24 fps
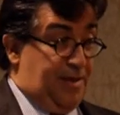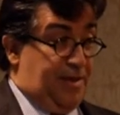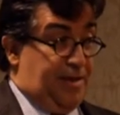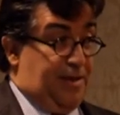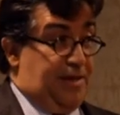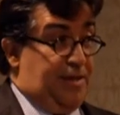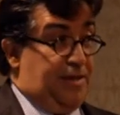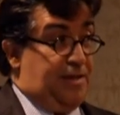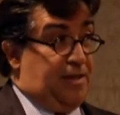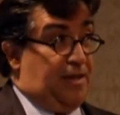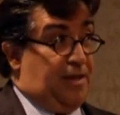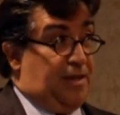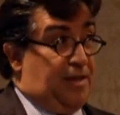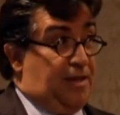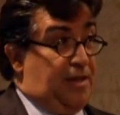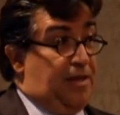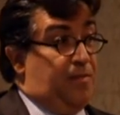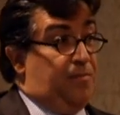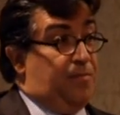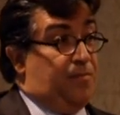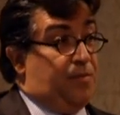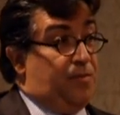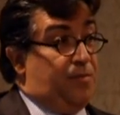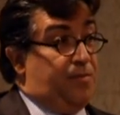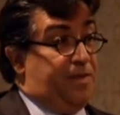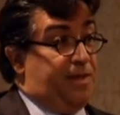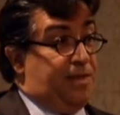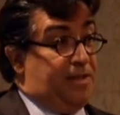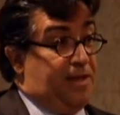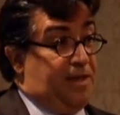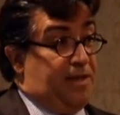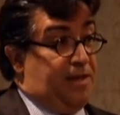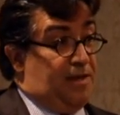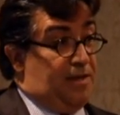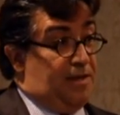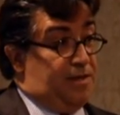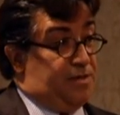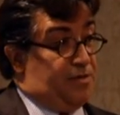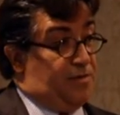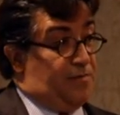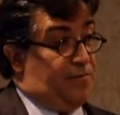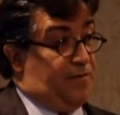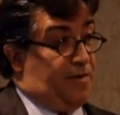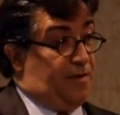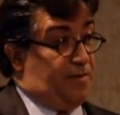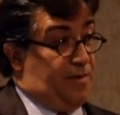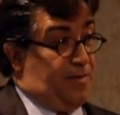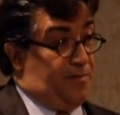in improving the English
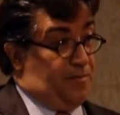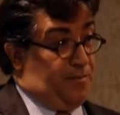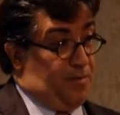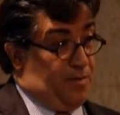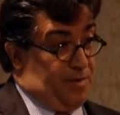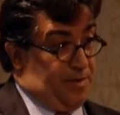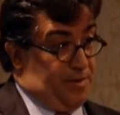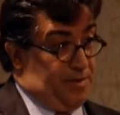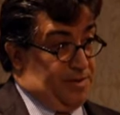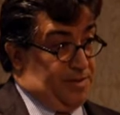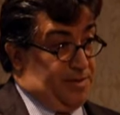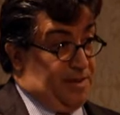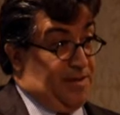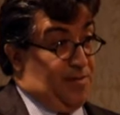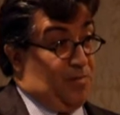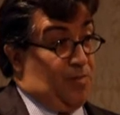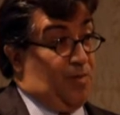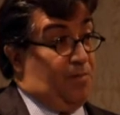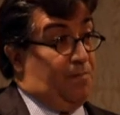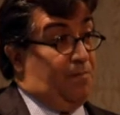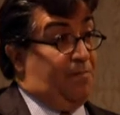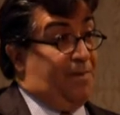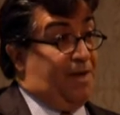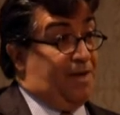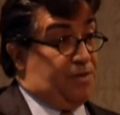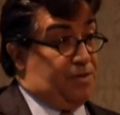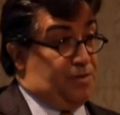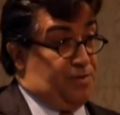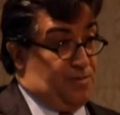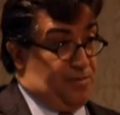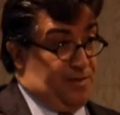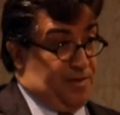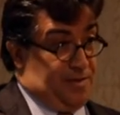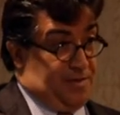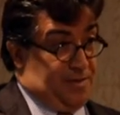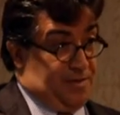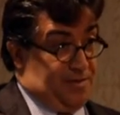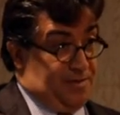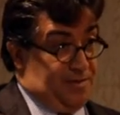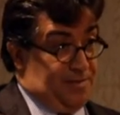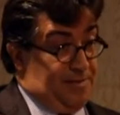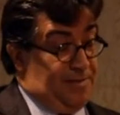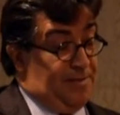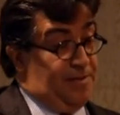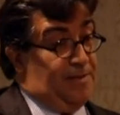of our employees, and we measure it.